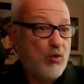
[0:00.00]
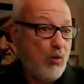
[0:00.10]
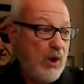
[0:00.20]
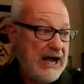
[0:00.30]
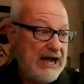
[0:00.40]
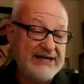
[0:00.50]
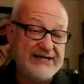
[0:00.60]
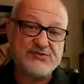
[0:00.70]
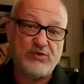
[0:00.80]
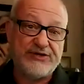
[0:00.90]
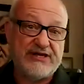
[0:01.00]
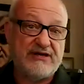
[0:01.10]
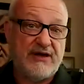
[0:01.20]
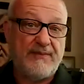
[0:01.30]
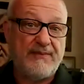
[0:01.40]
Why is within
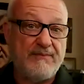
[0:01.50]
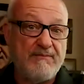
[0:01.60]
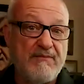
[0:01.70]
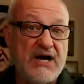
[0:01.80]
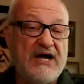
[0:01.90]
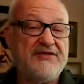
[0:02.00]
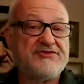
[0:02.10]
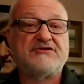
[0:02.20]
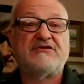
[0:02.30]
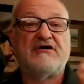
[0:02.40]
a month